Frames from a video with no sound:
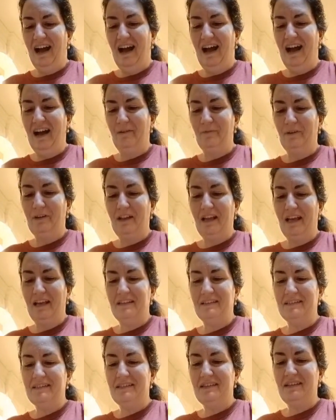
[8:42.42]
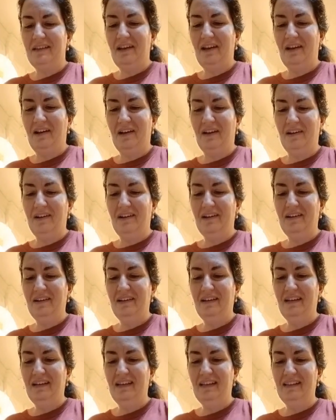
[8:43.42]
I realized
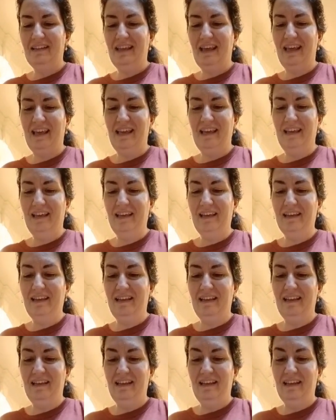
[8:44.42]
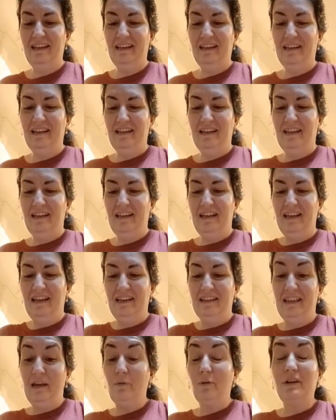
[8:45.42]
they
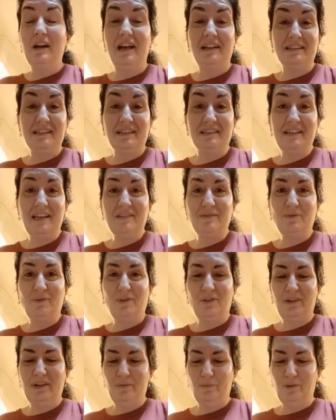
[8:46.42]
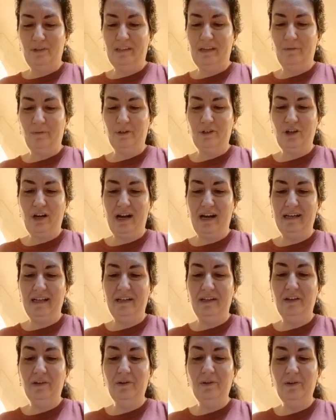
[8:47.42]
were not successful in what they were trying to
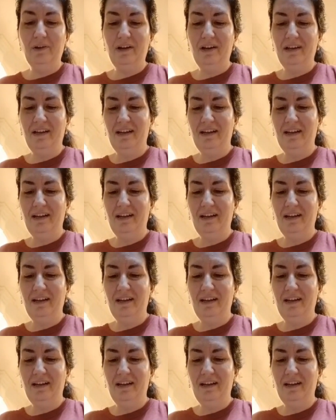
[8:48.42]
do.